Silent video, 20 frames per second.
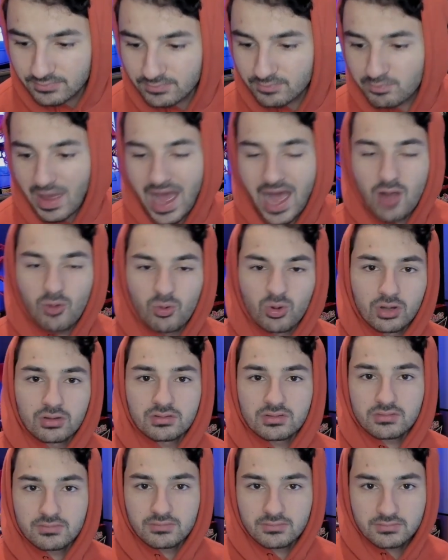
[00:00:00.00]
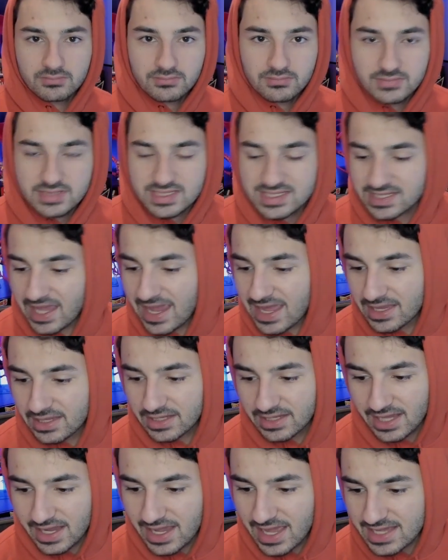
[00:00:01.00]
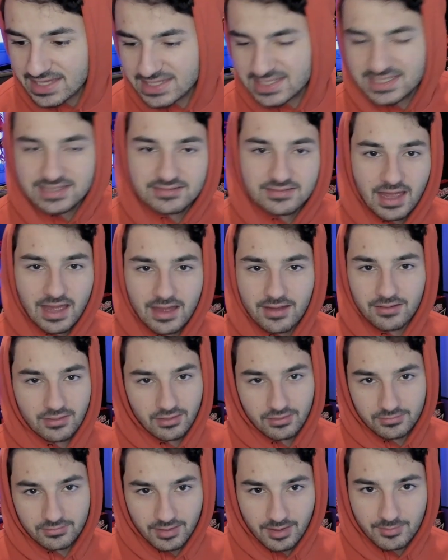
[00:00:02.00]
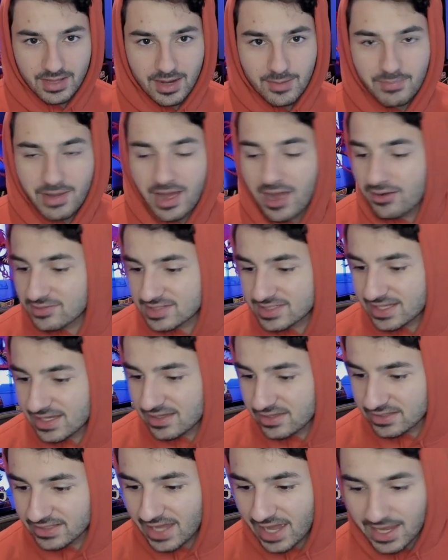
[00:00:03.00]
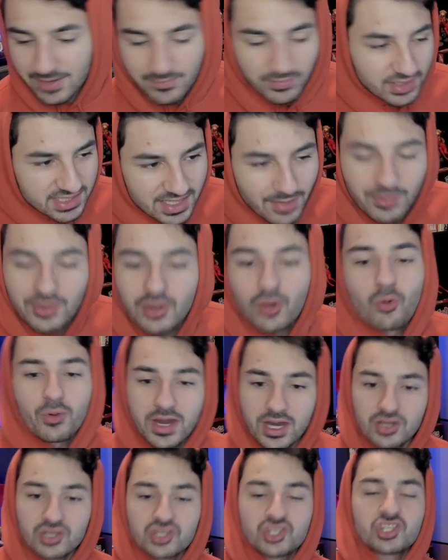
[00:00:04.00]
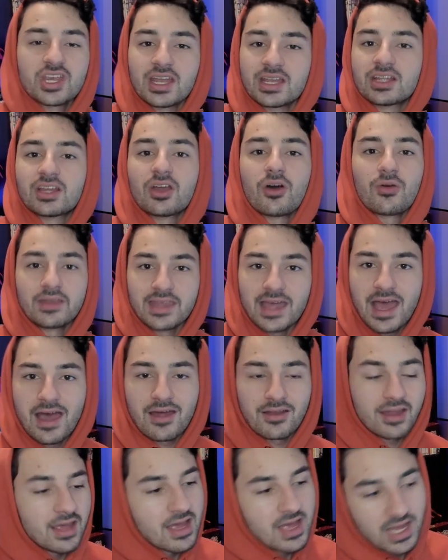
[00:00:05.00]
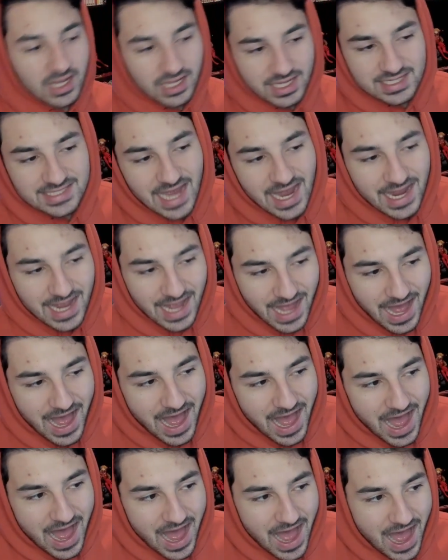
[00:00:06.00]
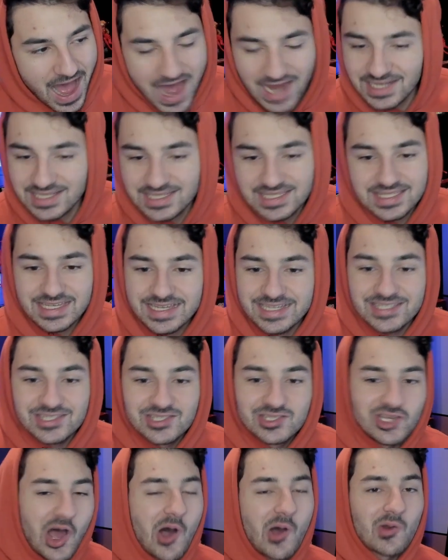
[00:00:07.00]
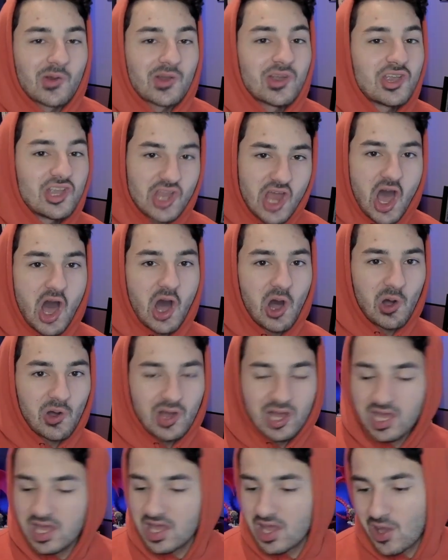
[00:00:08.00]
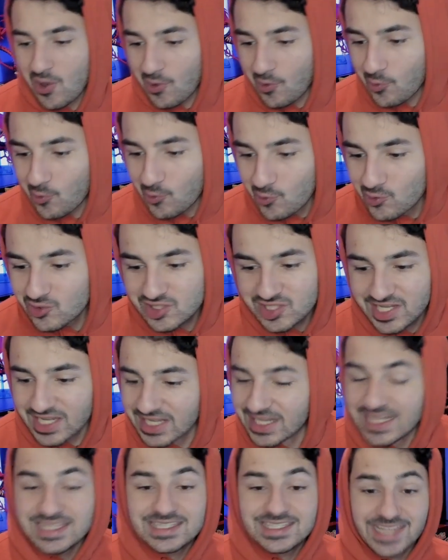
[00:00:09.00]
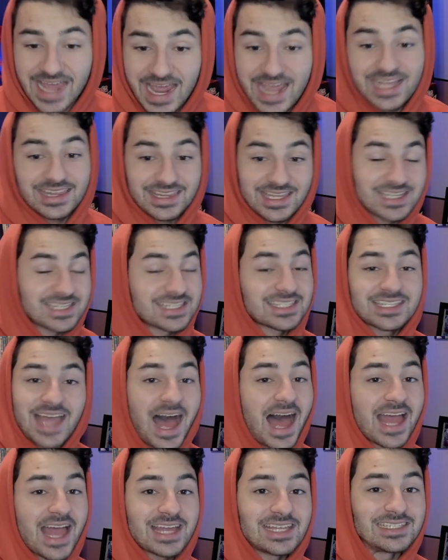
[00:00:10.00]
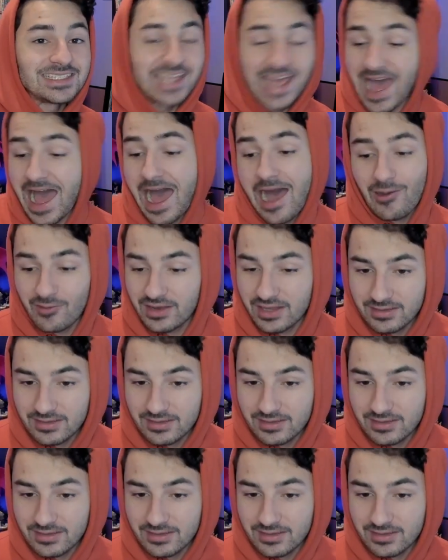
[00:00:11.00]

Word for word: power scaling, I guess. I don't know. I'm not a power scaling guy, but some of the weird shit going down. Because I honestly don't know who's going to take this guy down.